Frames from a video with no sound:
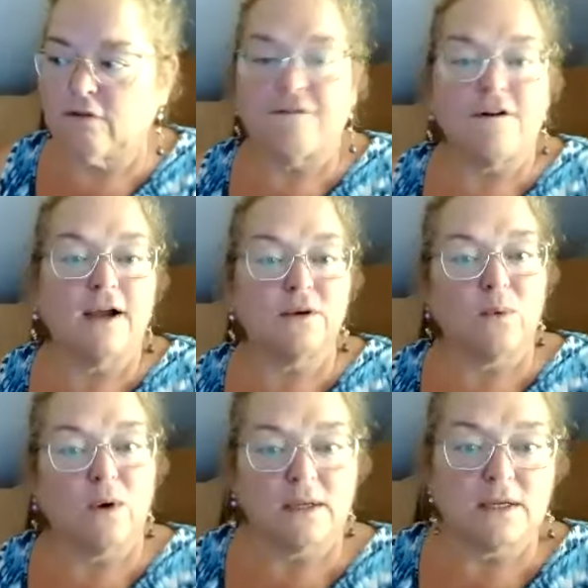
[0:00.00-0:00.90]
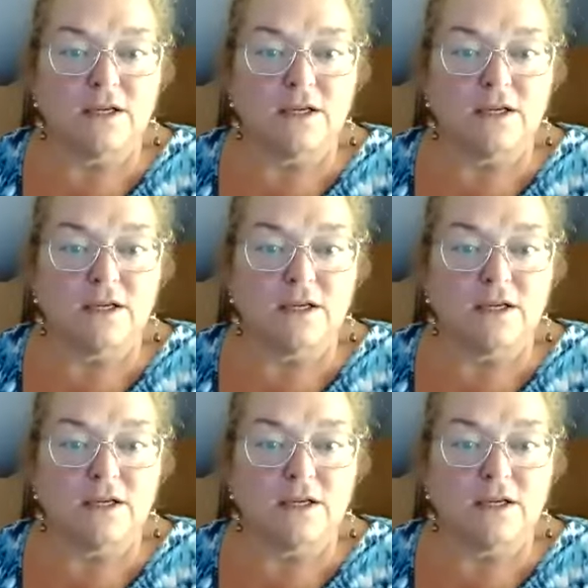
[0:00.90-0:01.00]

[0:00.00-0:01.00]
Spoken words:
find what